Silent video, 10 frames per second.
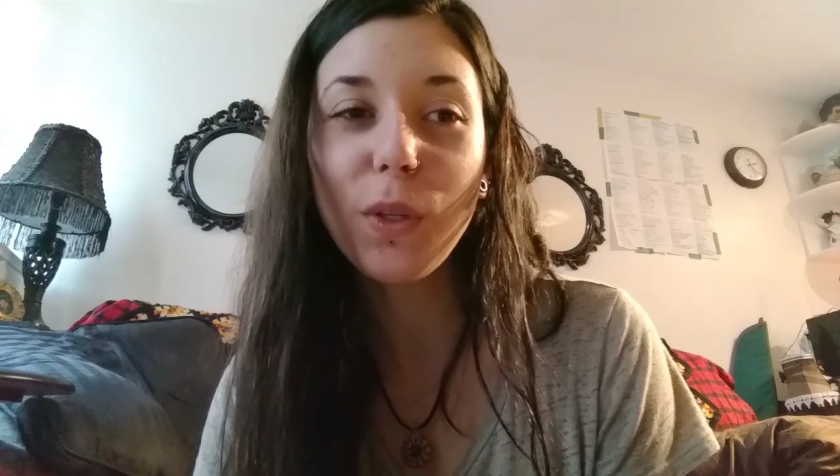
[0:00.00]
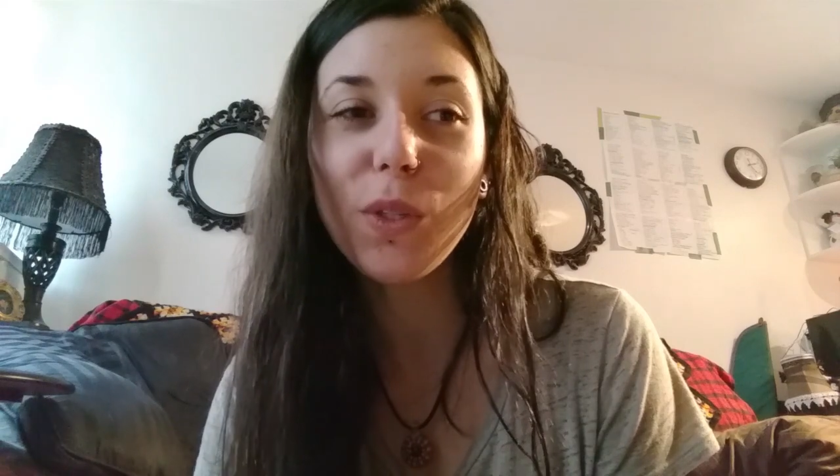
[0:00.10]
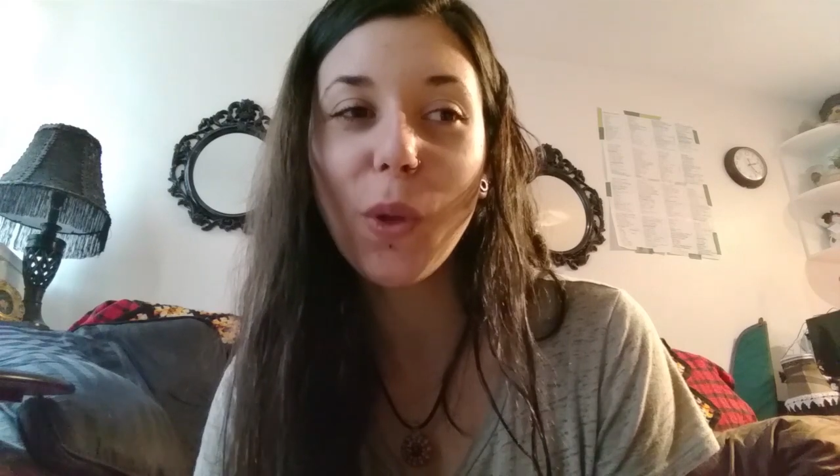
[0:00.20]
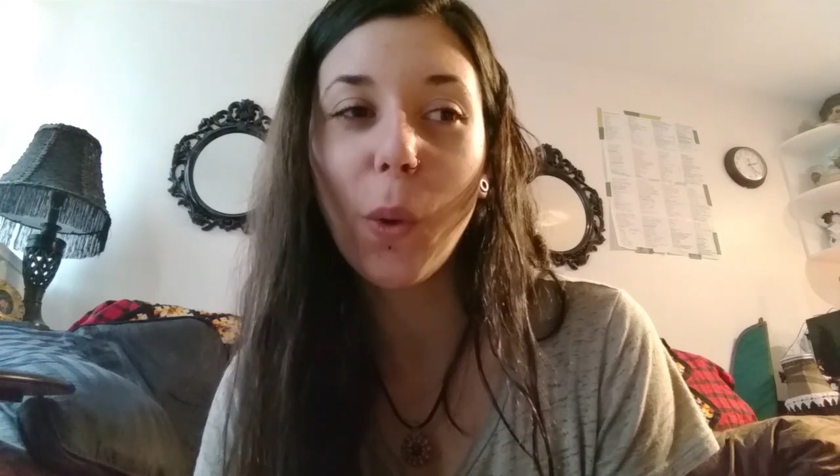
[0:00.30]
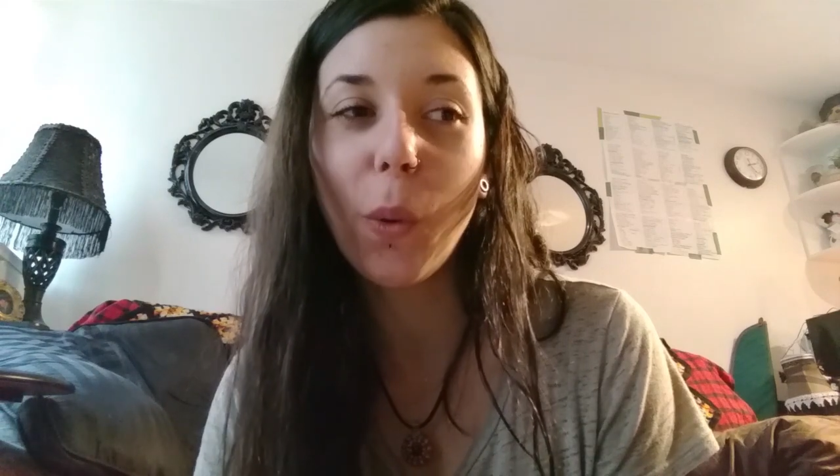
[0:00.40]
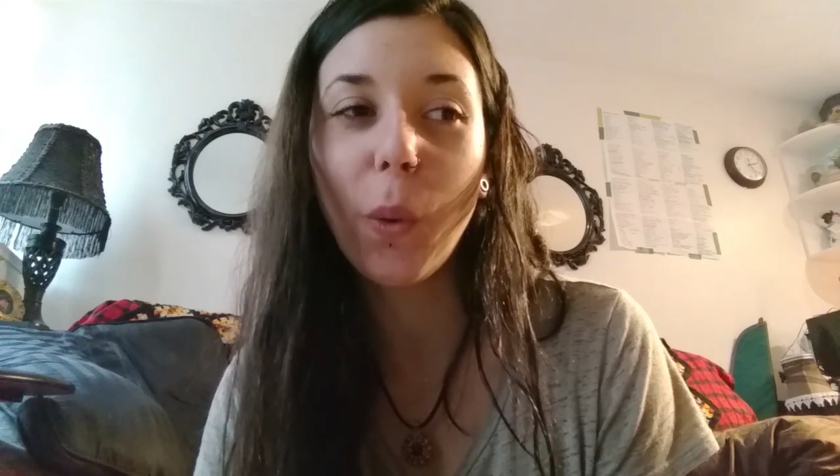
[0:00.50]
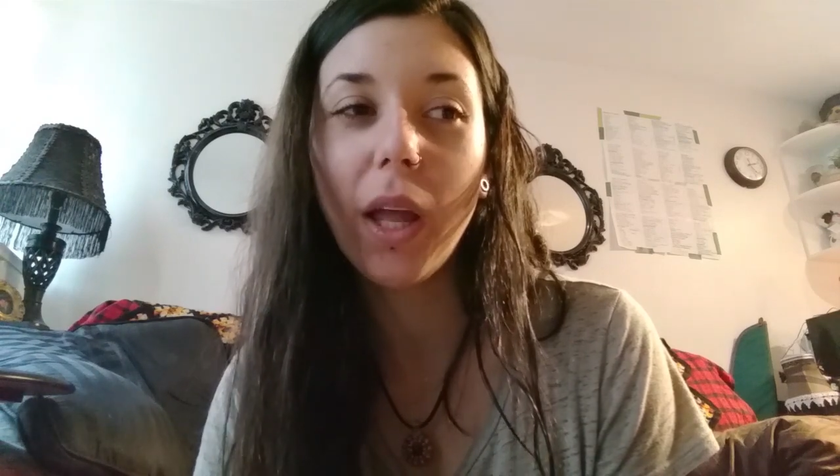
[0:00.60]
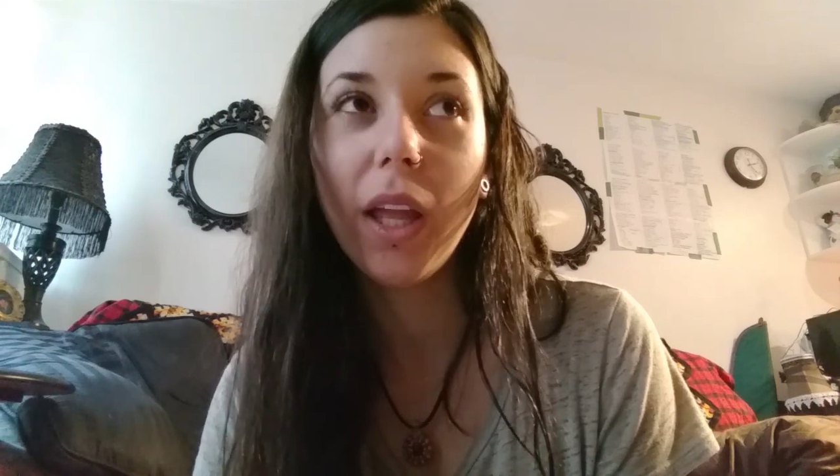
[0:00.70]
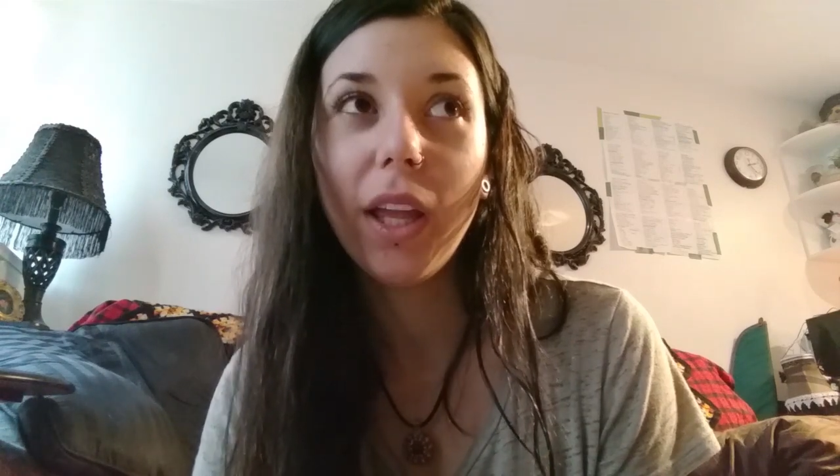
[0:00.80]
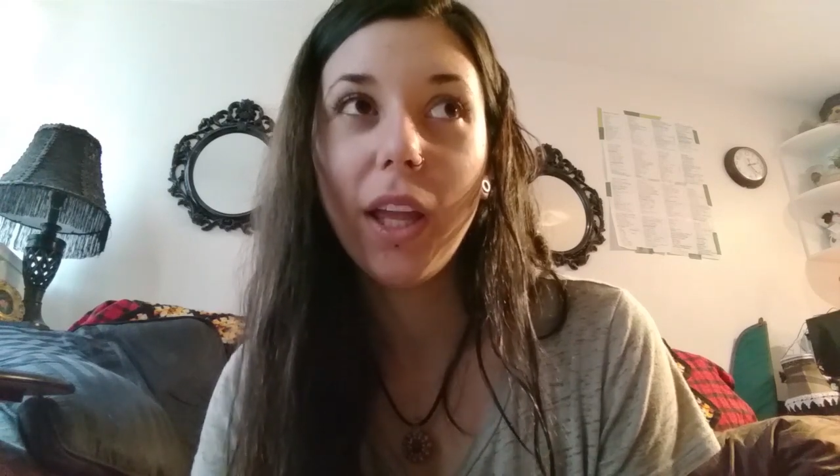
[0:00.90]
So
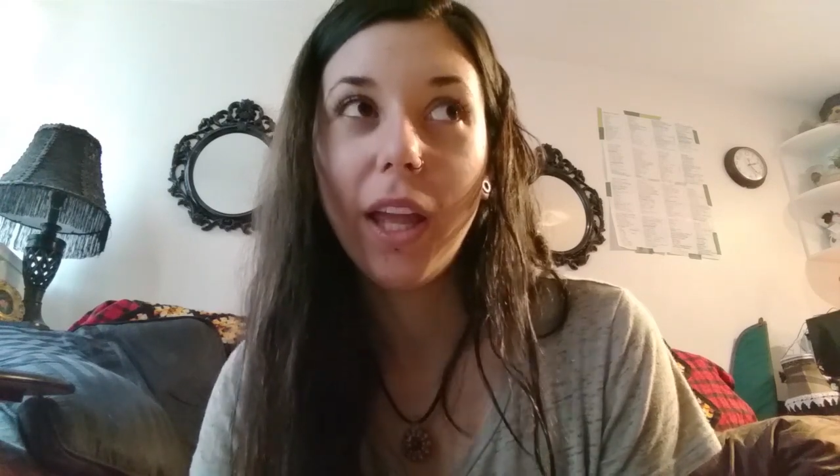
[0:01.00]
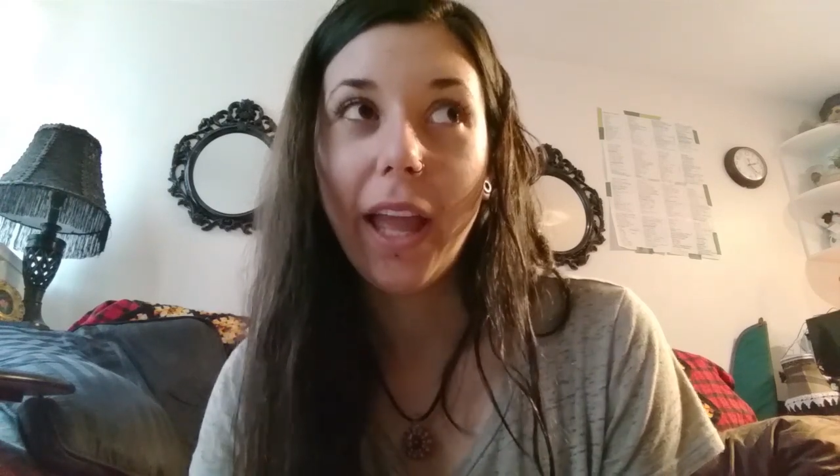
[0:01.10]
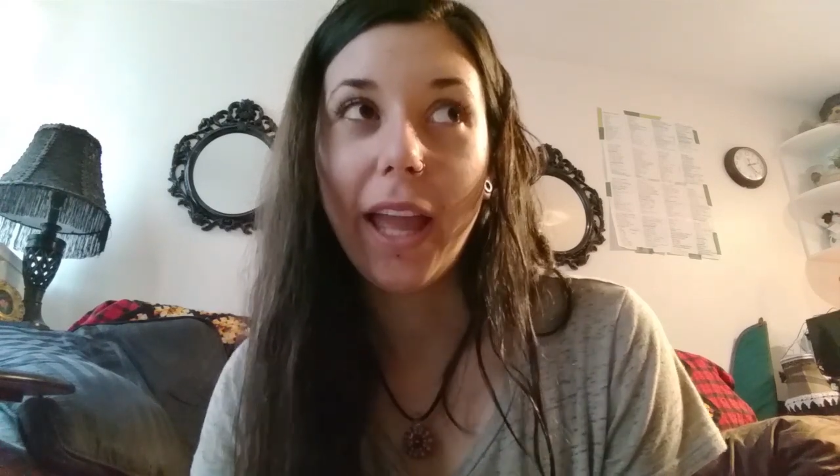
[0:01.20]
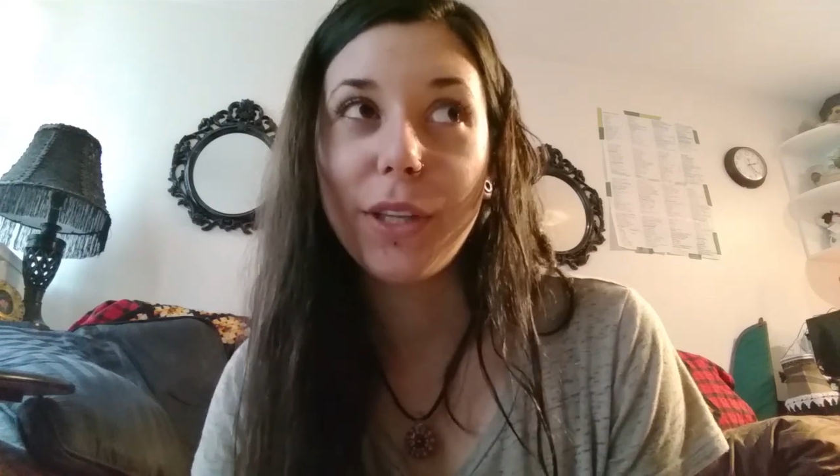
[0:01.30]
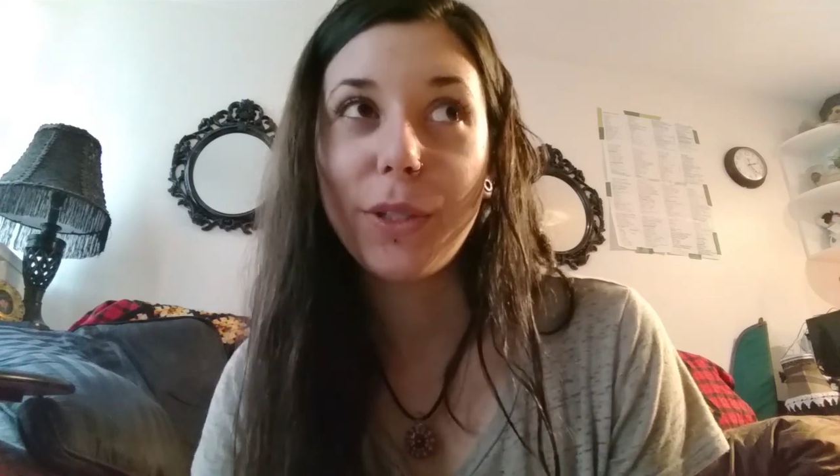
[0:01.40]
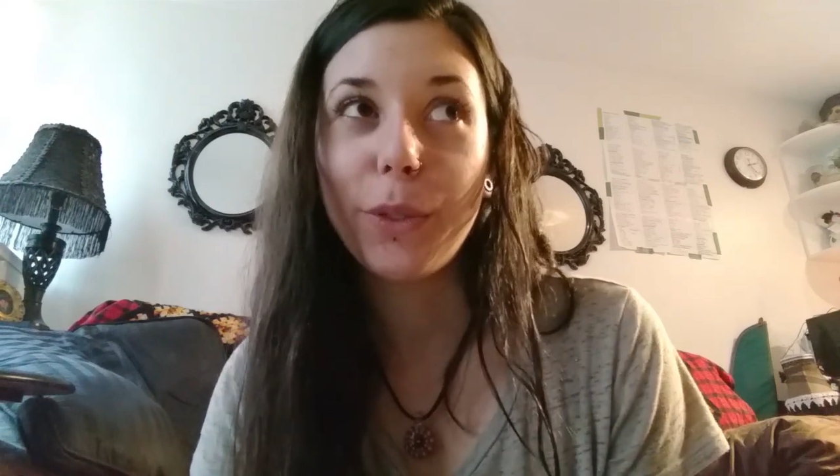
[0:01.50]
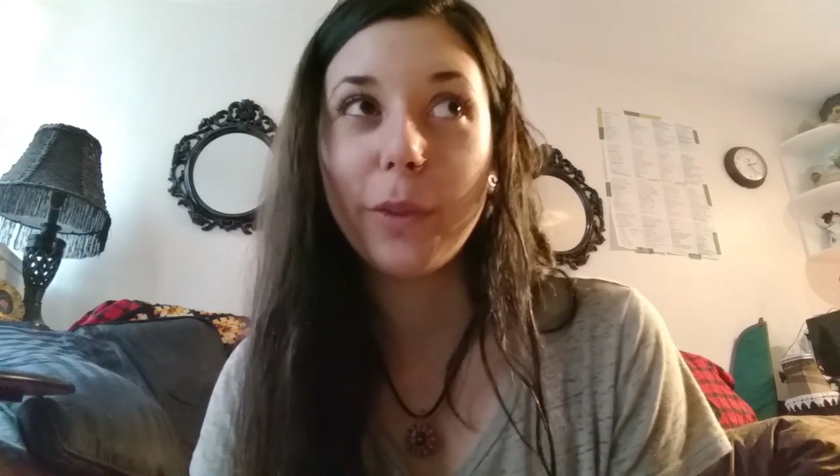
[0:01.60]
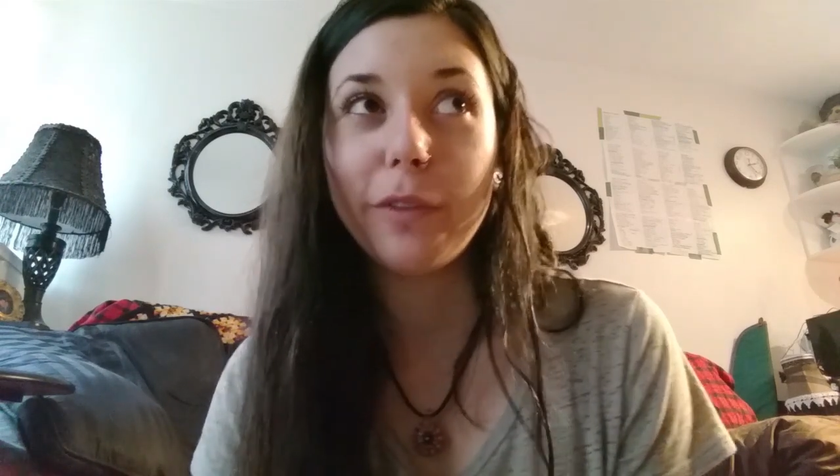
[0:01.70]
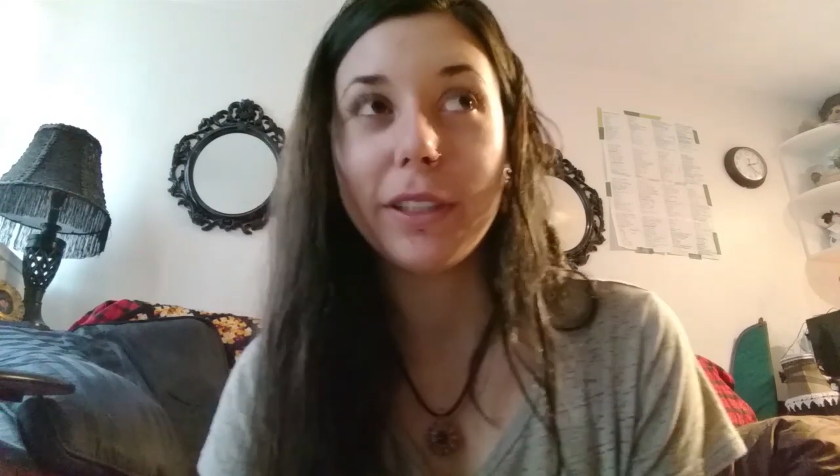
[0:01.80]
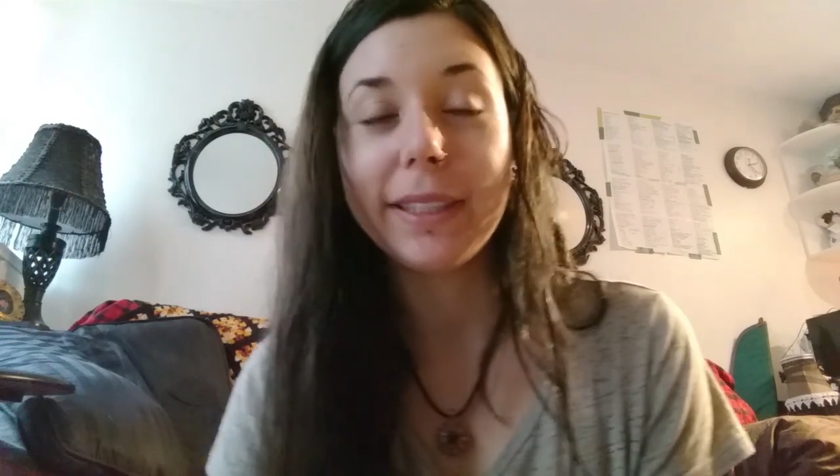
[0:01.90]
I do
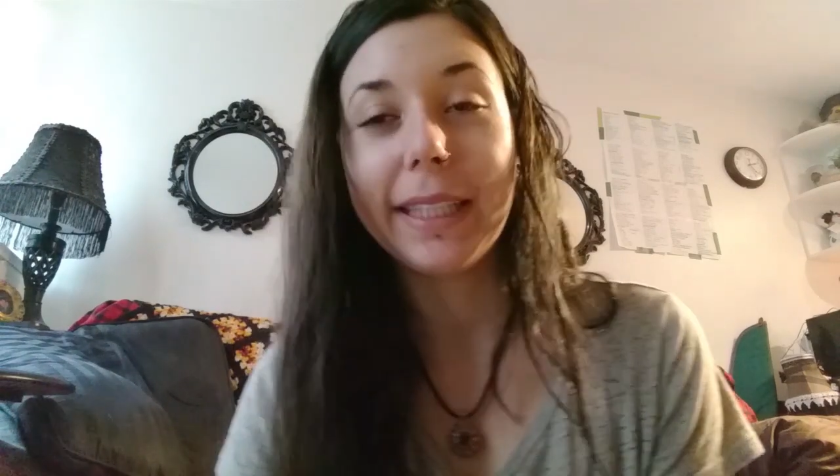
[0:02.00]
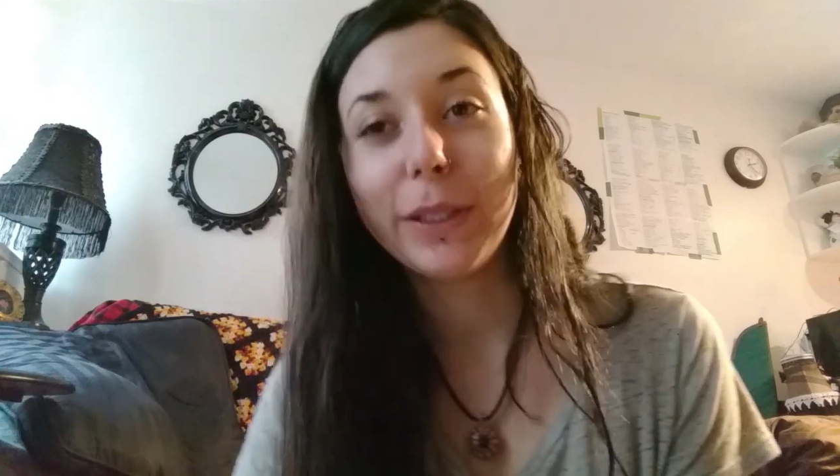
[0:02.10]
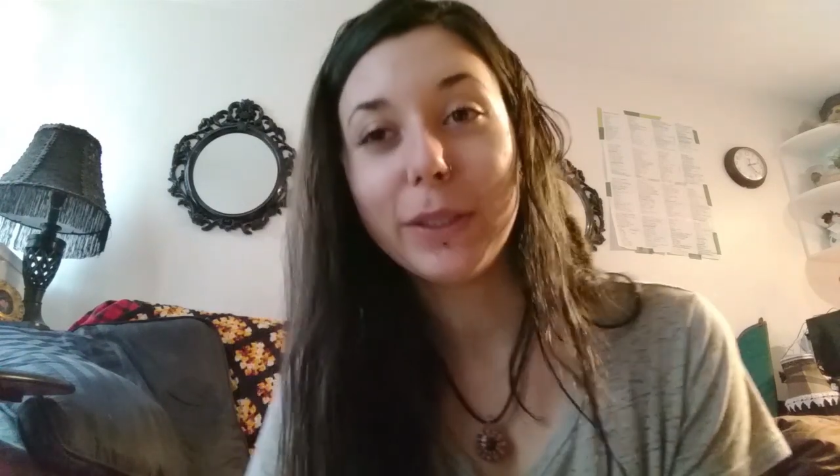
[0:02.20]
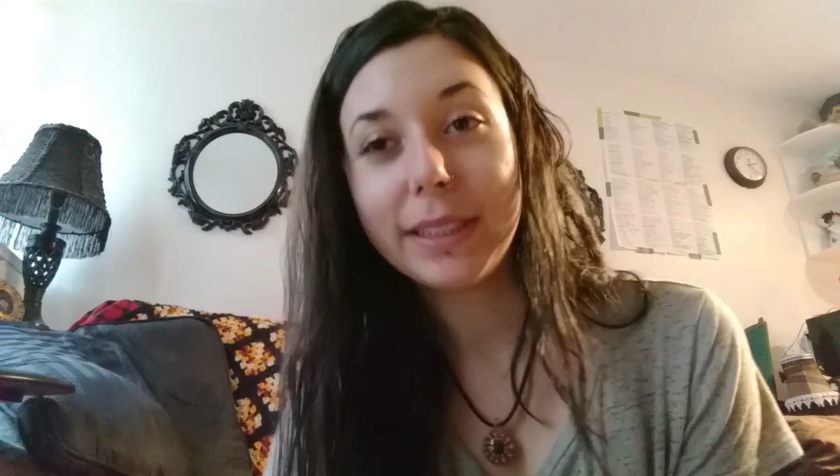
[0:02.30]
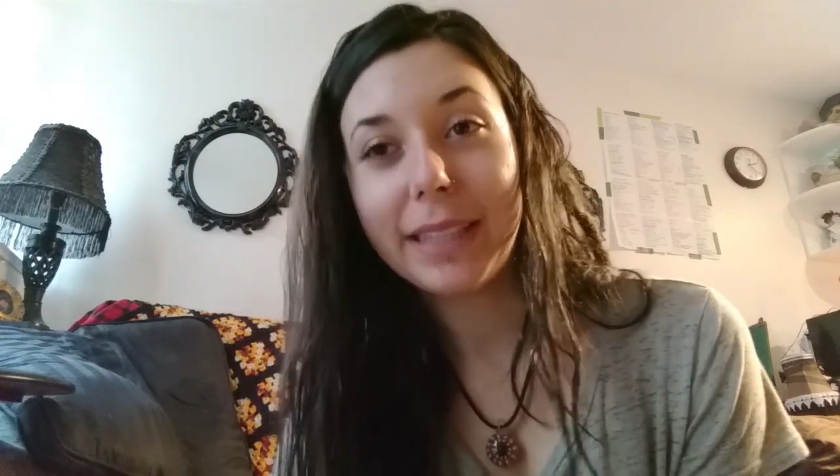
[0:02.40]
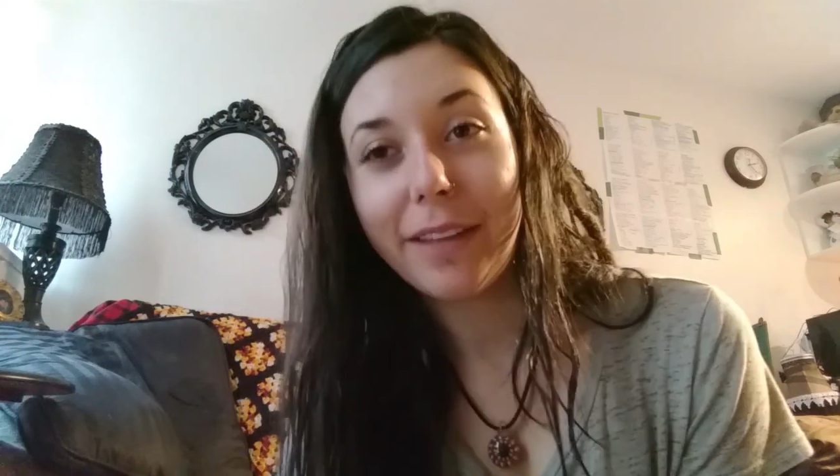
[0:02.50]
reverse Kegels